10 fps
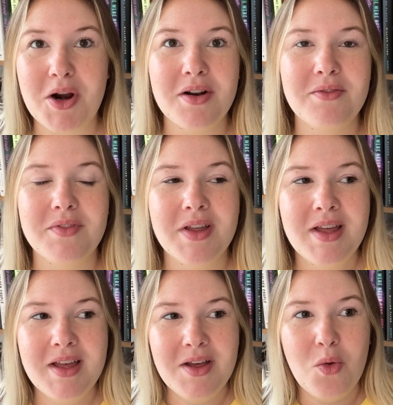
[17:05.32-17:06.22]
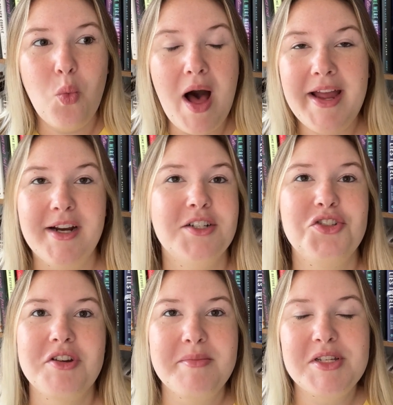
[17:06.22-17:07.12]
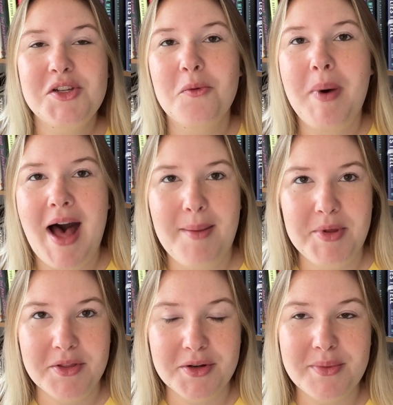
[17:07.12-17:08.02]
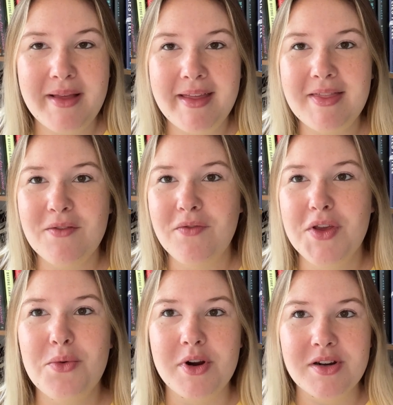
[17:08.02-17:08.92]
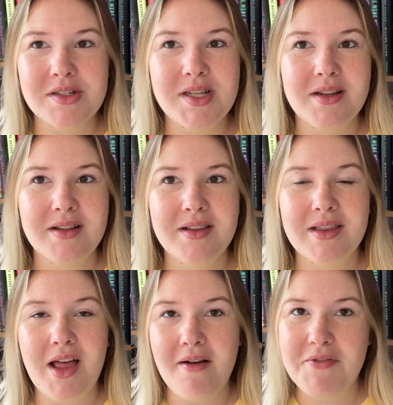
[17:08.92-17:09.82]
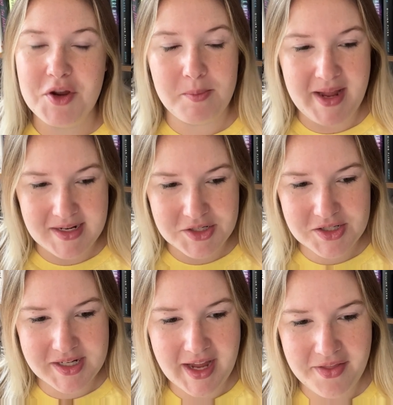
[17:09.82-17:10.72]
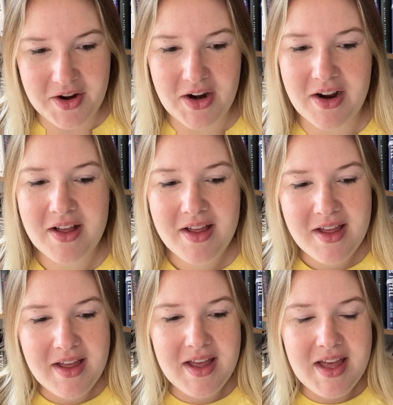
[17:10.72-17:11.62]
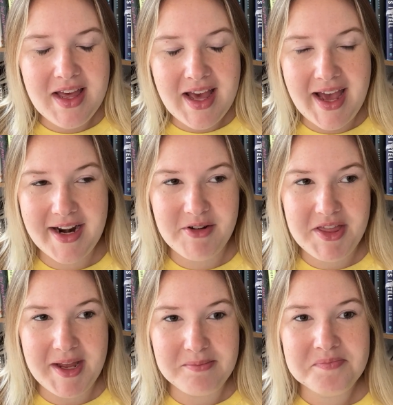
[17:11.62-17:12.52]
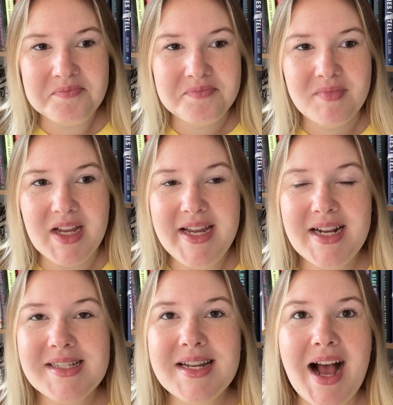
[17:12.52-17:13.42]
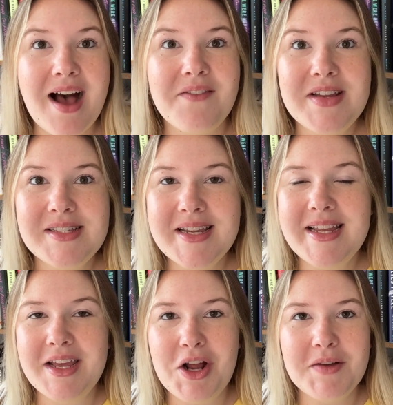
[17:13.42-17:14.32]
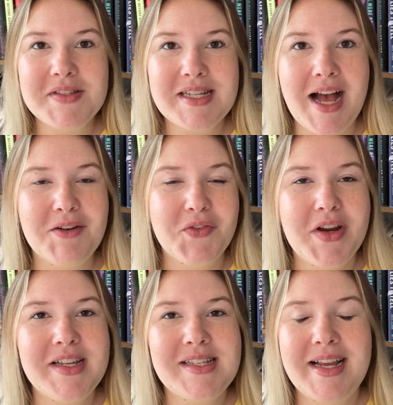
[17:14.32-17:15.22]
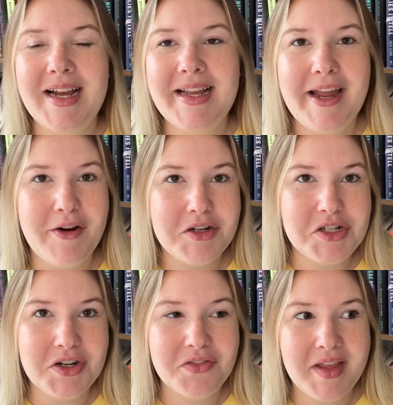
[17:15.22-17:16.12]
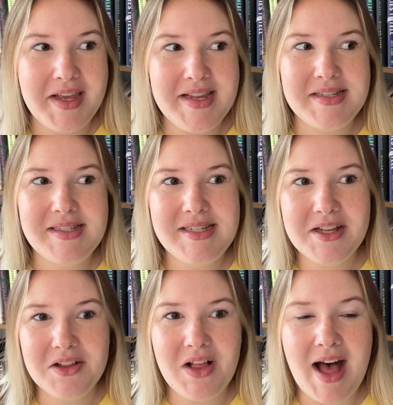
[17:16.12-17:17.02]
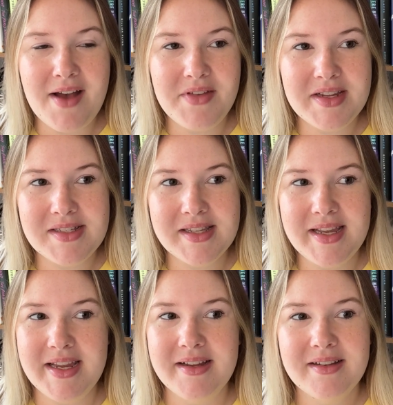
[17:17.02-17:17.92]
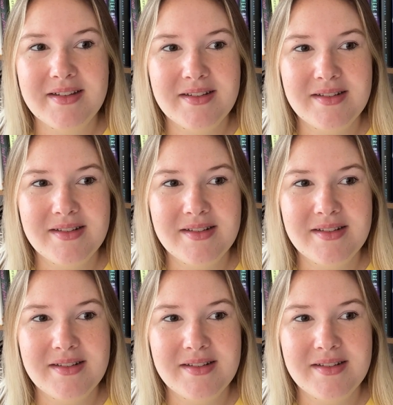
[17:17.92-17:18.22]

part of why her stream is so popular, right? Like the viewers love their banter together and everything. He doesn't obviously get off scot-free as like a character. Like he still obviously